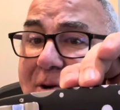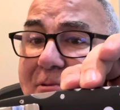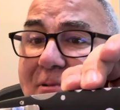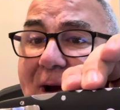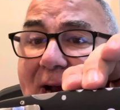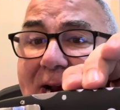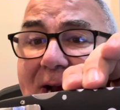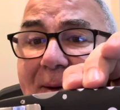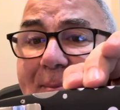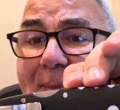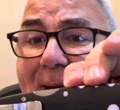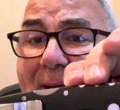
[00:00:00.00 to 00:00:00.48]

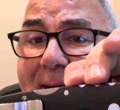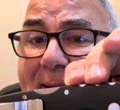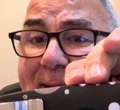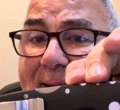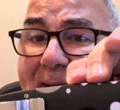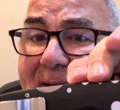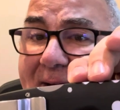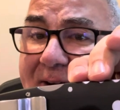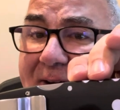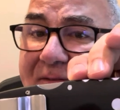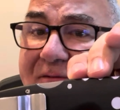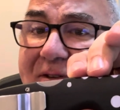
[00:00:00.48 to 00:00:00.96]
recommend
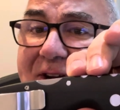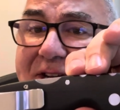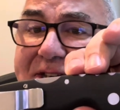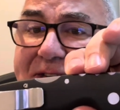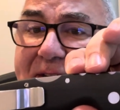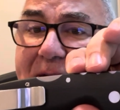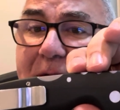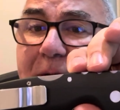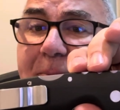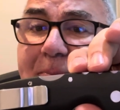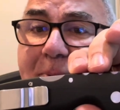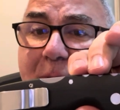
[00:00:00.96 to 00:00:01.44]
every
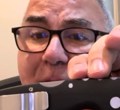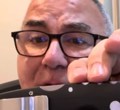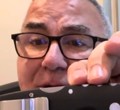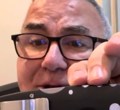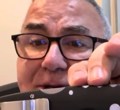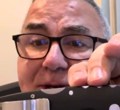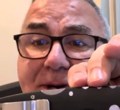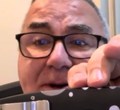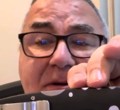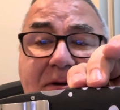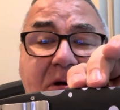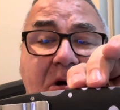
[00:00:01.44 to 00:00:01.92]
single
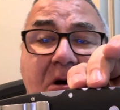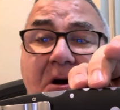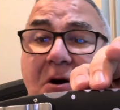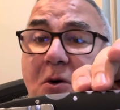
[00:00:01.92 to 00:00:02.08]
person,